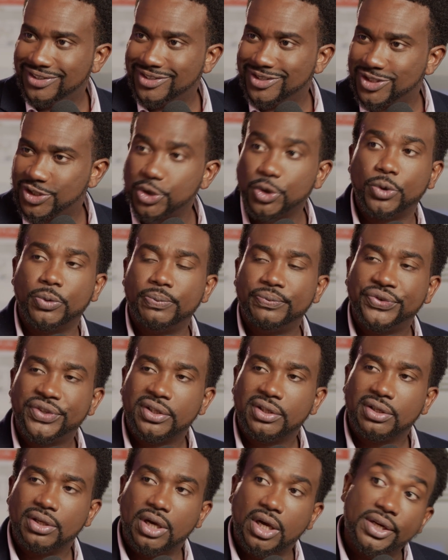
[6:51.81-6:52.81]
So
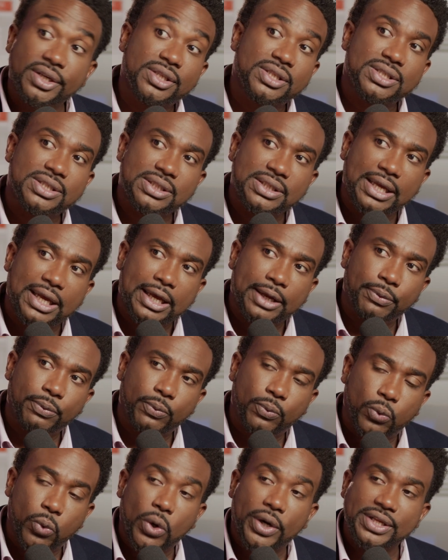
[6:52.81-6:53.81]

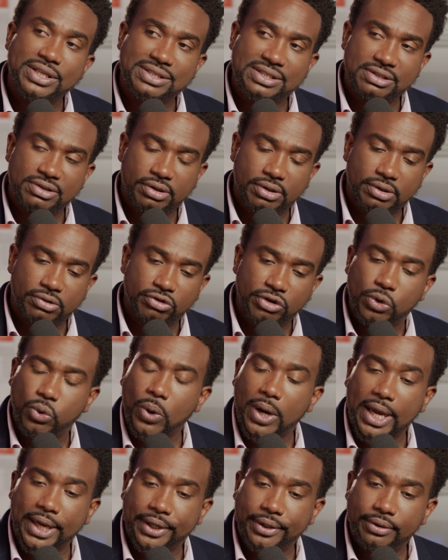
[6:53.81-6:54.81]
understand what is
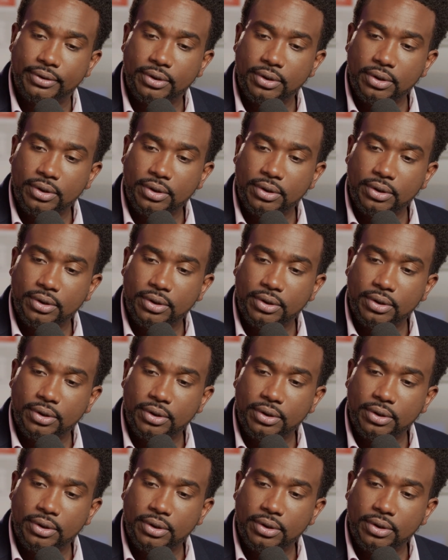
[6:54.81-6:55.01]
required